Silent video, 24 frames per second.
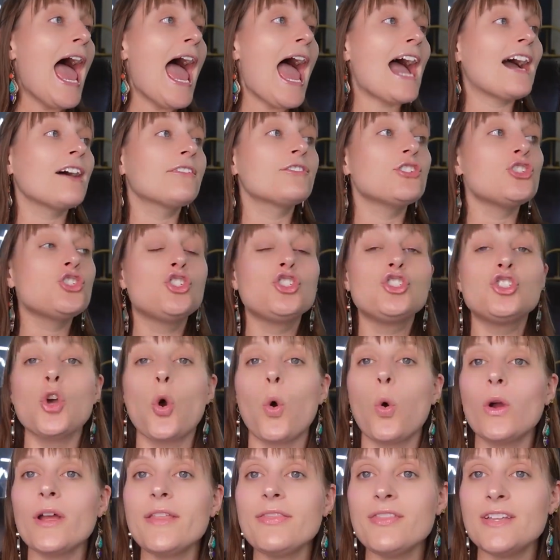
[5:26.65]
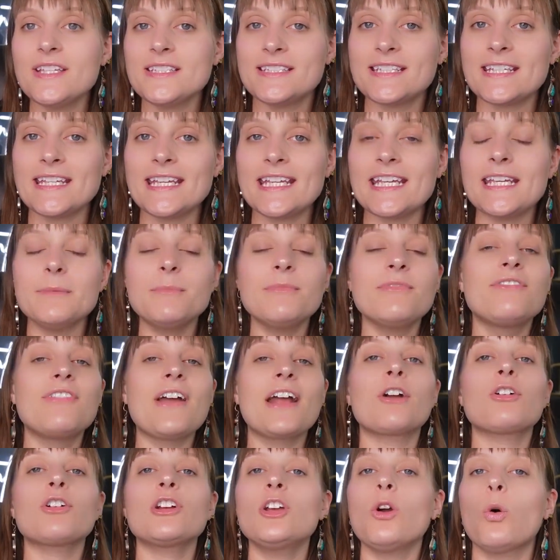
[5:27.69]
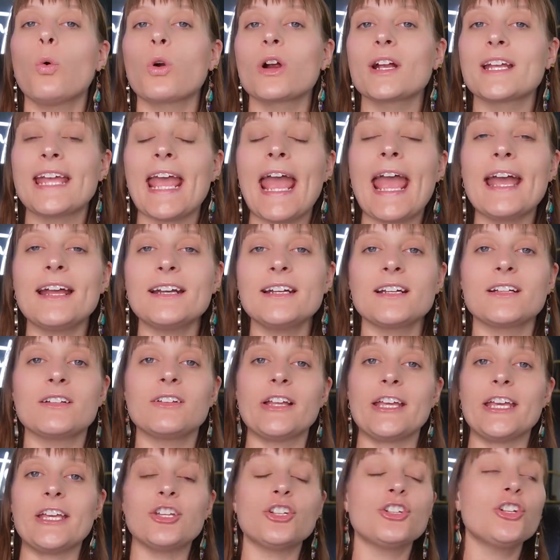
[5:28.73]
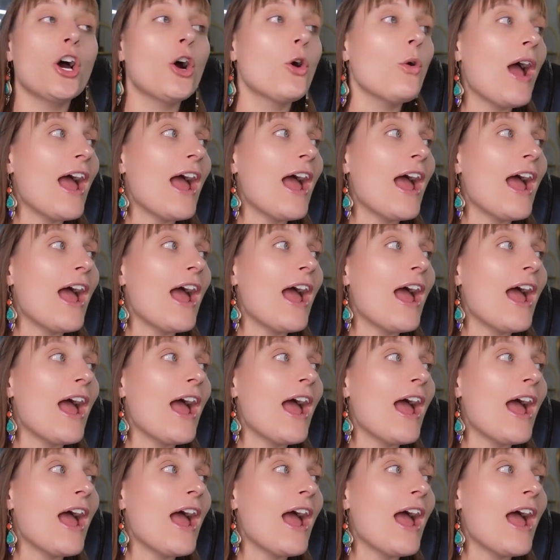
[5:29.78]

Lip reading: have joined the team very organically.